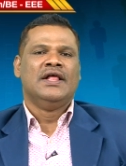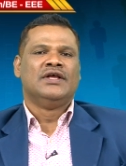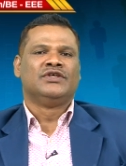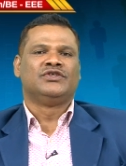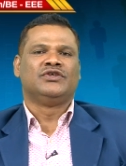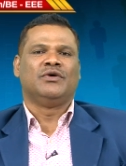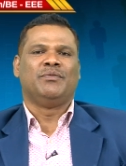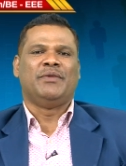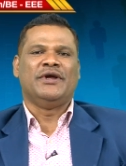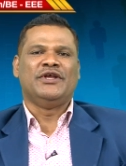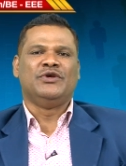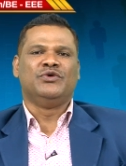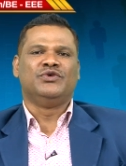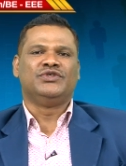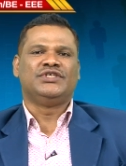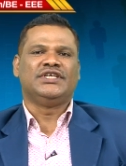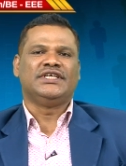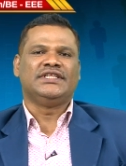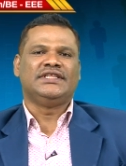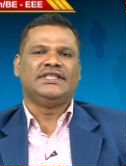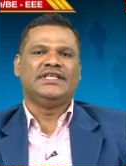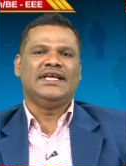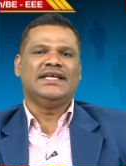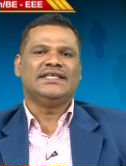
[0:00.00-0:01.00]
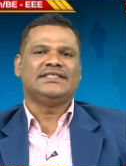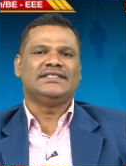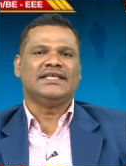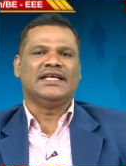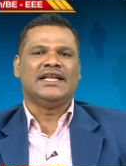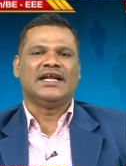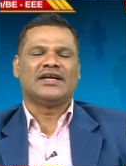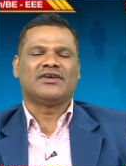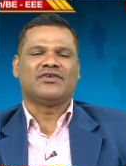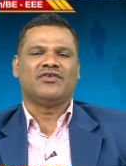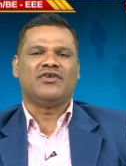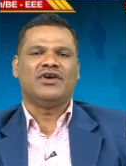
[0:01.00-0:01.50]
So, by using these
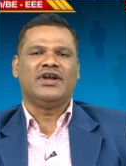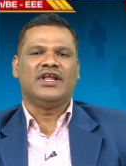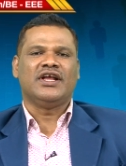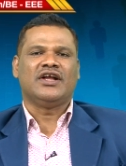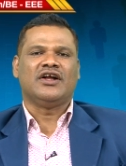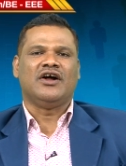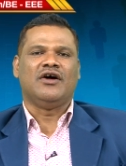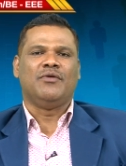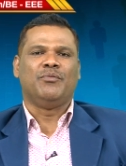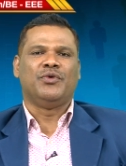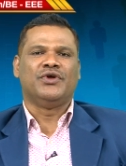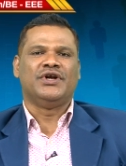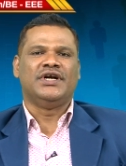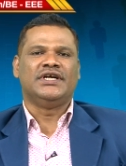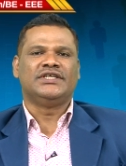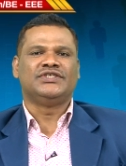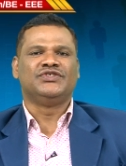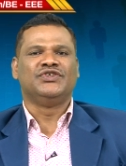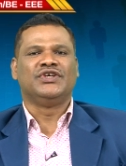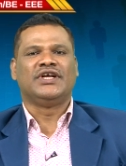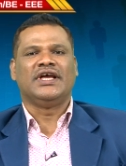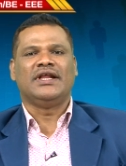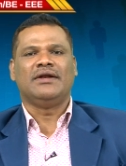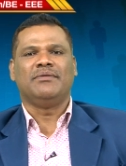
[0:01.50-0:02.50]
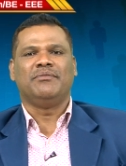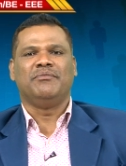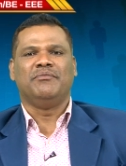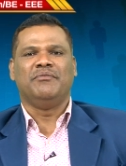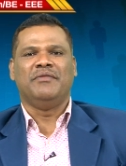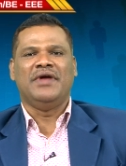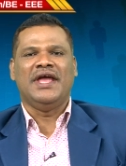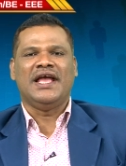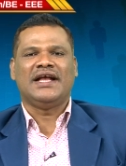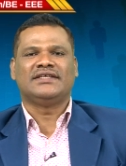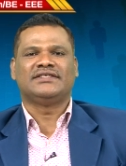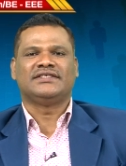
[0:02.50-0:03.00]
electronic components, you can
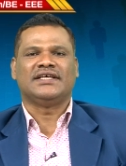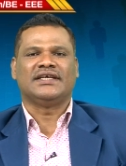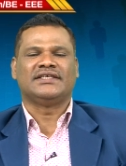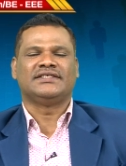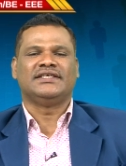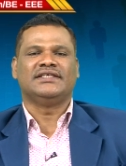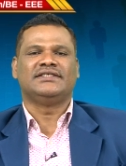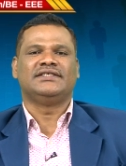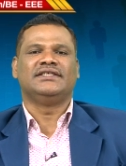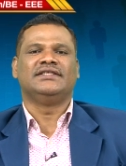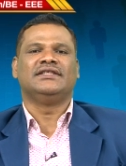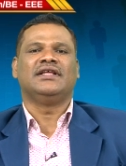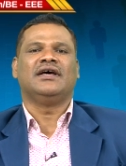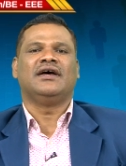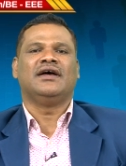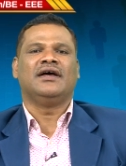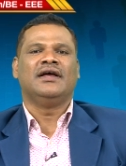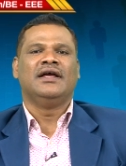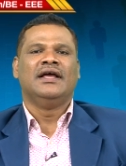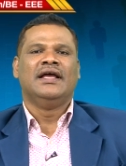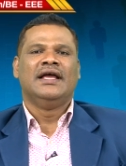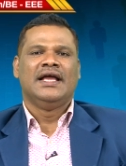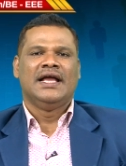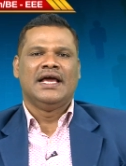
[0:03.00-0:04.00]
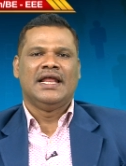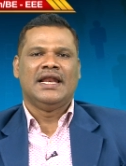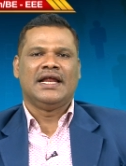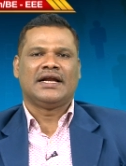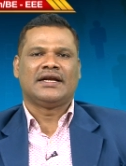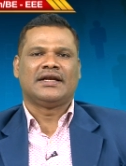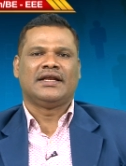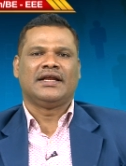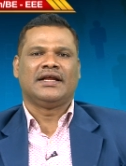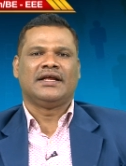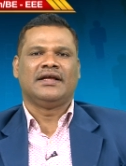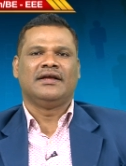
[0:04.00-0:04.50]
make success in the
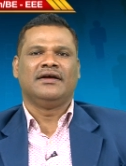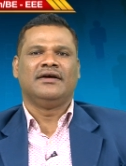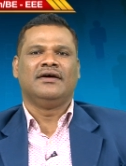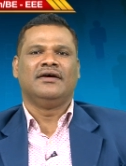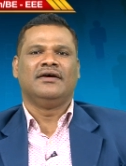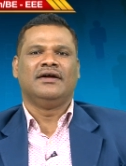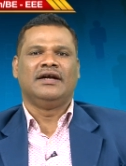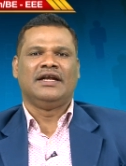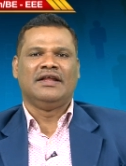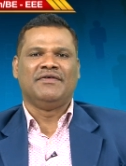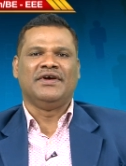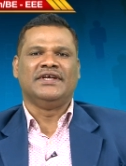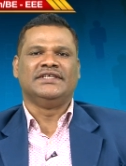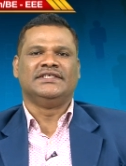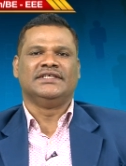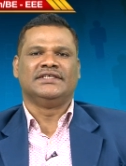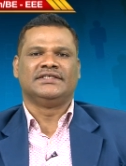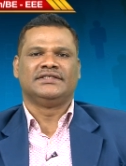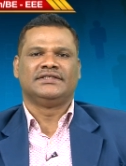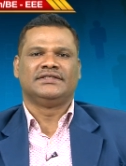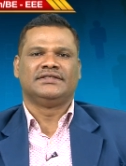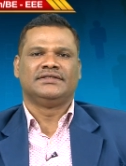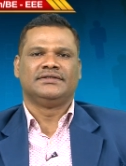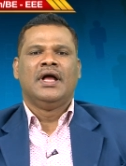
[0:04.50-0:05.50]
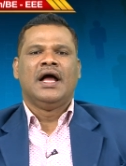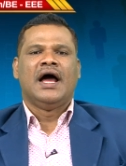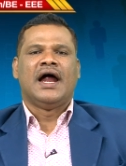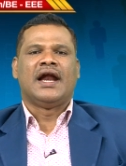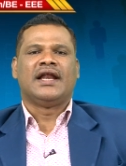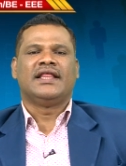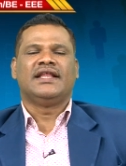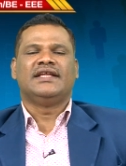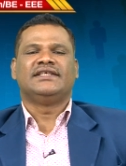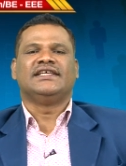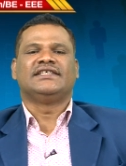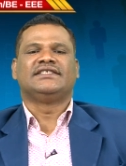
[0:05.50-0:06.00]
electric uh, devices.
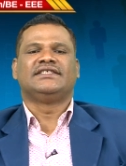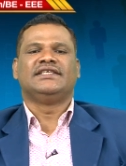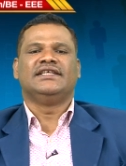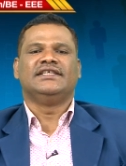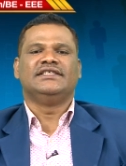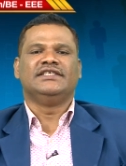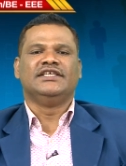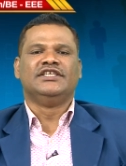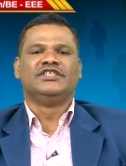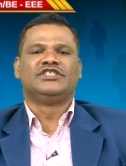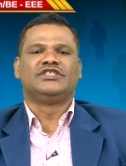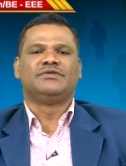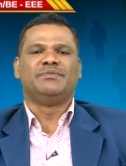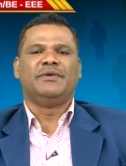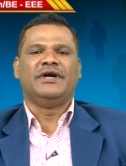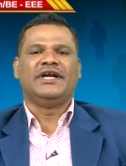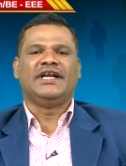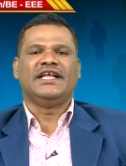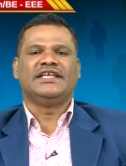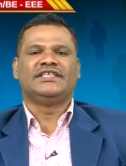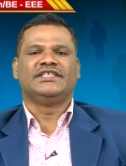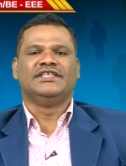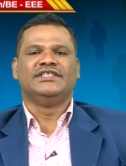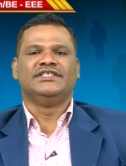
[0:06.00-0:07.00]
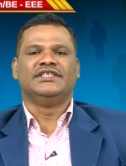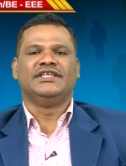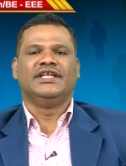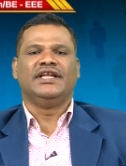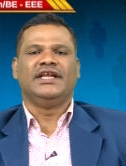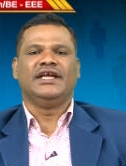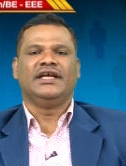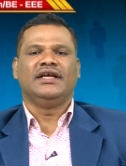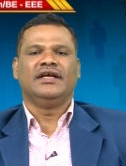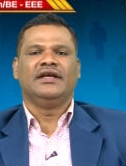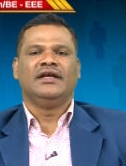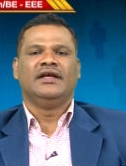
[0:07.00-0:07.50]
Another section is instrumentation
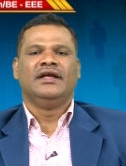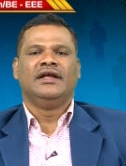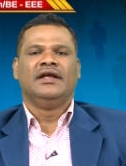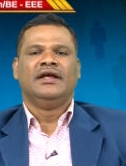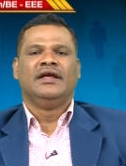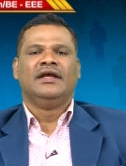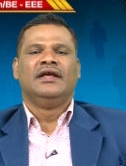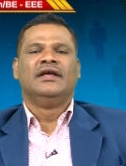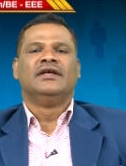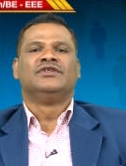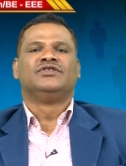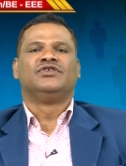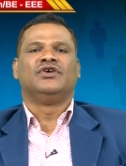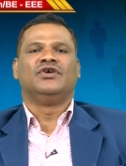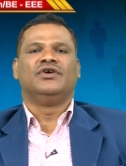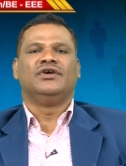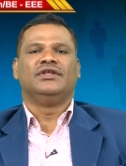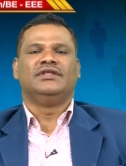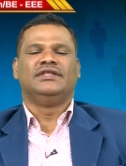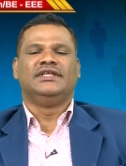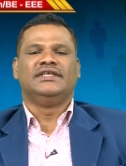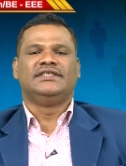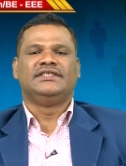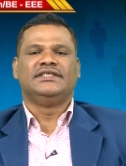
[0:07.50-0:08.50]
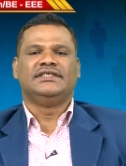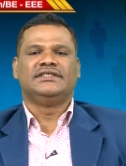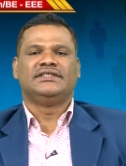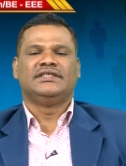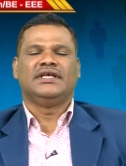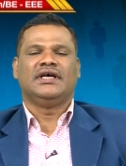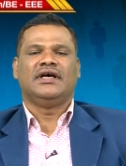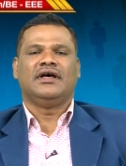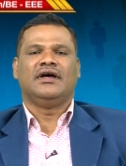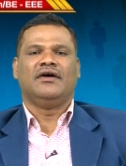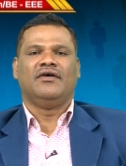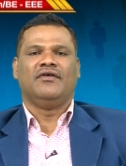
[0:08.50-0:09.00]
engineering. So, this is
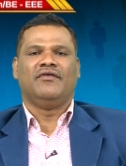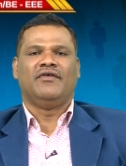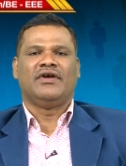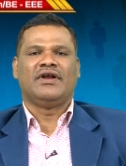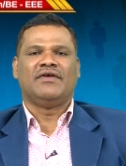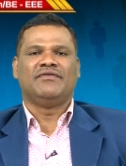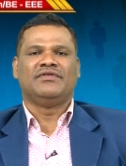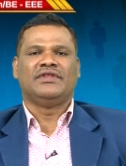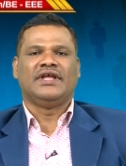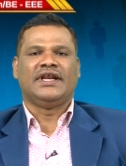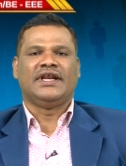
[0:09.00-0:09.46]
the one of the